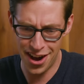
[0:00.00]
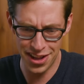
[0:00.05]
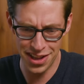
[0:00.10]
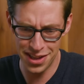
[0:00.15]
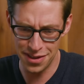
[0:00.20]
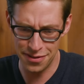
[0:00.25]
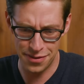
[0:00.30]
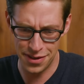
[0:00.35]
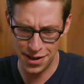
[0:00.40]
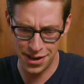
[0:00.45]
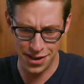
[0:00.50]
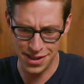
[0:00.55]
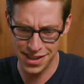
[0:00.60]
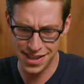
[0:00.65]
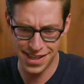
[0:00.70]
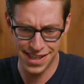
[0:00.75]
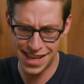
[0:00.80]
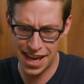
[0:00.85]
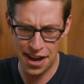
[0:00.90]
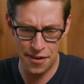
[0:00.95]
all of your
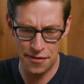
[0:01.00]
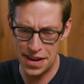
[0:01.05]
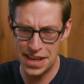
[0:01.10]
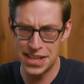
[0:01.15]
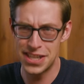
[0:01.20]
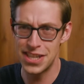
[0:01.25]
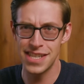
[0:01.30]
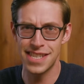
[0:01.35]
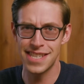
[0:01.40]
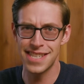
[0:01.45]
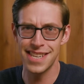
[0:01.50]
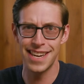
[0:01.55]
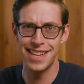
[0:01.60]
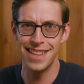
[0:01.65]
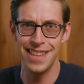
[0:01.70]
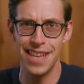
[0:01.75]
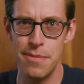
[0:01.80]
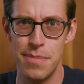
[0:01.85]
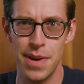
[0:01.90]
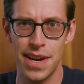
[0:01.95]
stuff, it just
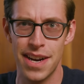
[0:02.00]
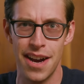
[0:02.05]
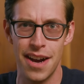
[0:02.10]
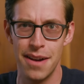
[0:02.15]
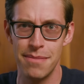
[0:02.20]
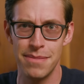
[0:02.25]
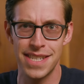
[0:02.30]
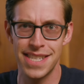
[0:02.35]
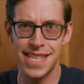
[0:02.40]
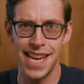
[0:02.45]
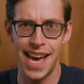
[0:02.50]
suddenly becomes